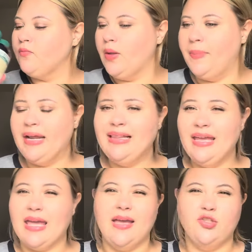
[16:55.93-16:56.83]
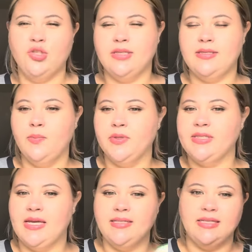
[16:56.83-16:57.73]
but I like it. It's just a simple
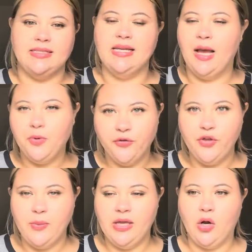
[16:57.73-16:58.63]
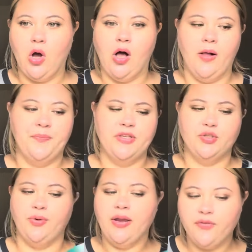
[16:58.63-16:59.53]
scent. It's not perfumy at all. It's
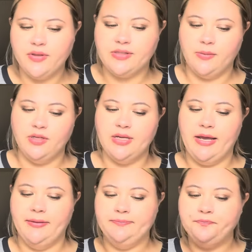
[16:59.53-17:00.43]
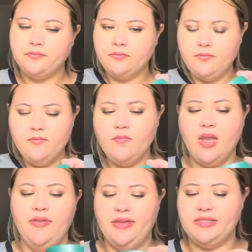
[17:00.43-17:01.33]
great for the summertime
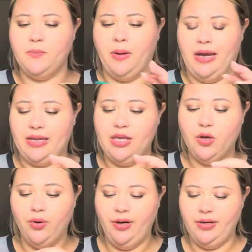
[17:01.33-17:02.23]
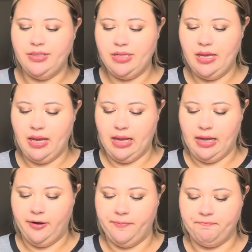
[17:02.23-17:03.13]
this body yogurt
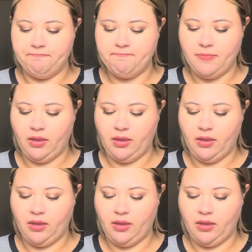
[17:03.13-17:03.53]
um,